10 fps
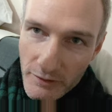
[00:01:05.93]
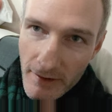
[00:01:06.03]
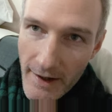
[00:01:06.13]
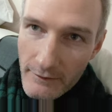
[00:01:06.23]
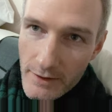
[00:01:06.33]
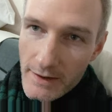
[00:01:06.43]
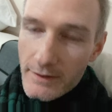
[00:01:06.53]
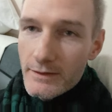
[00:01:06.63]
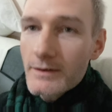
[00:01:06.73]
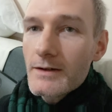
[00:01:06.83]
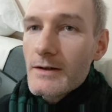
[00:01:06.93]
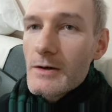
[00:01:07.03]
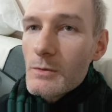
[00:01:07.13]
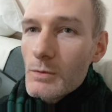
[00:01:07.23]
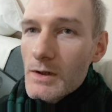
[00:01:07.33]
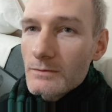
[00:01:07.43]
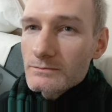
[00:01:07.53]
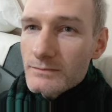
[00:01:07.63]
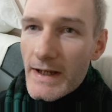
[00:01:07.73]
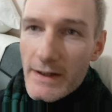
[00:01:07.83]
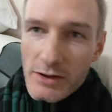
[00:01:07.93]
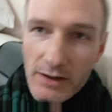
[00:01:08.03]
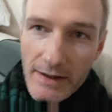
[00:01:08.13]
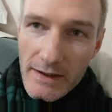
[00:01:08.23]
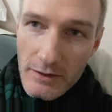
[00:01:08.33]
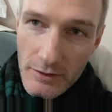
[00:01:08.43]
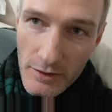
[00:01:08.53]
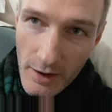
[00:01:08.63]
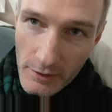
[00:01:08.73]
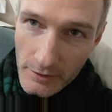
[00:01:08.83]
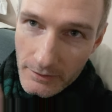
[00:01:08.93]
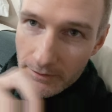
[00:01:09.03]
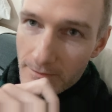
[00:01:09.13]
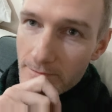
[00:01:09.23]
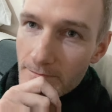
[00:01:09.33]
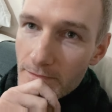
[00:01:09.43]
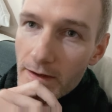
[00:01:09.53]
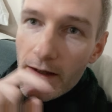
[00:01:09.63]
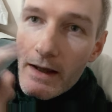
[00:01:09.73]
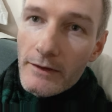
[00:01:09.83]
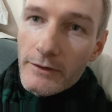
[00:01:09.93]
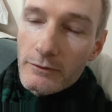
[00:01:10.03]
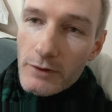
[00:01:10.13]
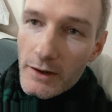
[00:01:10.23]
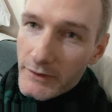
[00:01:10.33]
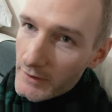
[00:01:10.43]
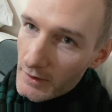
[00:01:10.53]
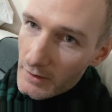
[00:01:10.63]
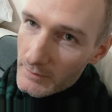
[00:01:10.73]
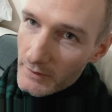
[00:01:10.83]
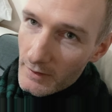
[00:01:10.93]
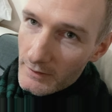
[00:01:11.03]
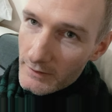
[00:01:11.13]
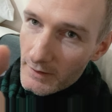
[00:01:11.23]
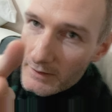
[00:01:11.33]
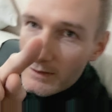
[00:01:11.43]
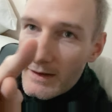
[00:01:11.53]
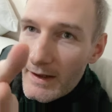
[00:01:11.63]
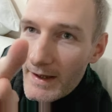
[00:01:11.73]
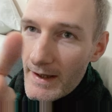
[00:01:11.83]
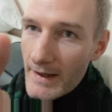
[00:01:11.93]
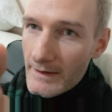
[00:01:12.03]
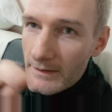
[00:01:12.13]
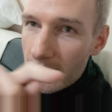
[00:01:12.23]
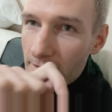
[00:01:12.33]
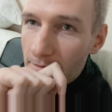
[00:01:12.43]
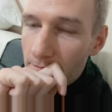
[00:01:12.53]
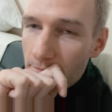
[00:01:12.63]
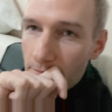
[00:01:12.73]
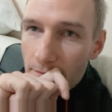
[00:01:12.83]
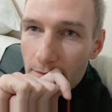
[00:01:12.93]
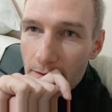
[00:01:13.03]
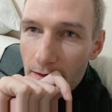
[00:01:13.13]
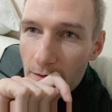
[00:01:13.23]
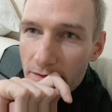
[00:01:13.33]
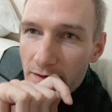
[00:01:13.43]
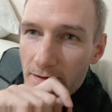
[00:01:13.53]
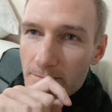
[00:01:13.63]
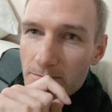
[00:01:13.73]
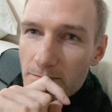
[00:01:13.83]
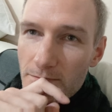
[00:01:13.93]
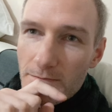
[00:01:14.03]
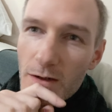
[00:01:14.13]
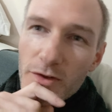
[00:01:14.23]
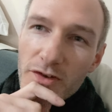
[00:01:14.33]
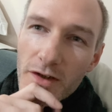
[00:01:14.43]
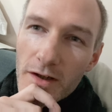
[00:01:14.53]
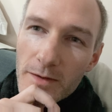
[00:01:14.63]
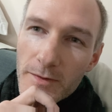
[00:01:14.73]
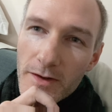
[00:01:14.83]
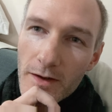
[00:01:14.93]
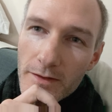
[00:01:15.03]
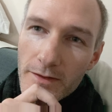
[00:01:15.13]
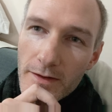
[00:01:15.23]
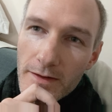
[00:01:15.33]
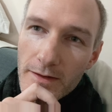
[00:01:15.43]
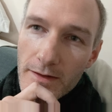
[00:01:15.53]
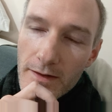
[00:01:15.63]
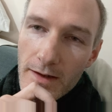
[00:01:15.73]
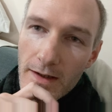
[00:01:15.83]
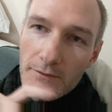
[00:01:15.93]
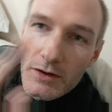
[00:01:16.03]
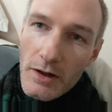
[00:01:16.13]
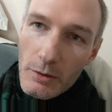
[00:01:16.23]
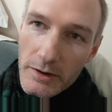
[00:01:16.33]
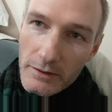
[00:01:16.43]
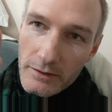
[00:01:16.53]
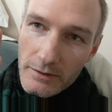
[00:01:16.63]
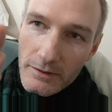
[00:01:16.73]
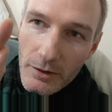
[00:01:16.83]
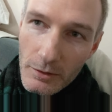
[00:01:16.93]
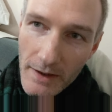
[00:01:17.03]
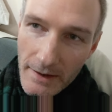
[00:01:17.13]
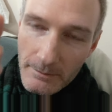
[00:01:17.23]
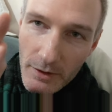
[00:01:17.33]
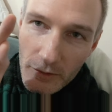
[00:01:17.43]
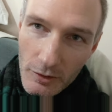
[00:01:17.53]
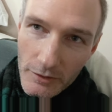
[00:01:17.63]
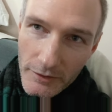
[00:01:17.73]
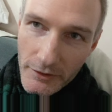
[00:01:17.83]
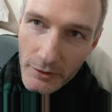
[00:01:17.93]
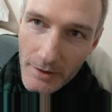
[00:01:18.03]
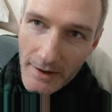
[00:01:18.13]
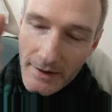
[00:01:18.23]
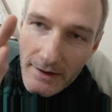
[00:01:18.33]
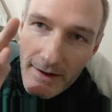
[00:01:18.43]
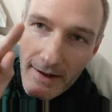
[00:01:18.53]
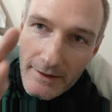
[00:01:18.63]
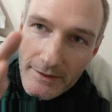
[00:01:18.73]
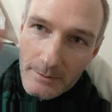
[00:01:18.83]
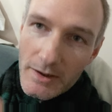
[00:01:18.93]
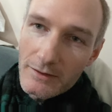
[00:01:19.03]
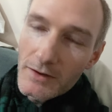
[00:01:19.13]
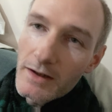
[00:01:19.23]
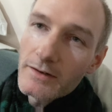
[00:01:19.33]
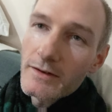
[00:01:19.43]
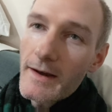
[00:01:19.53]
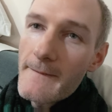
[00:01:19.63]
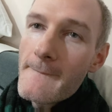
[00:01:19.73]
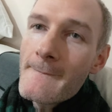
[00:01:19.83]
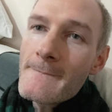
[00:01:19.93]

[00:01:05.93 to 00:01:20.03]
scary. Well, actually, no. Under the right circumstances, and I say most circumstances, if you know what you're doing, but not doing as some of these videos say,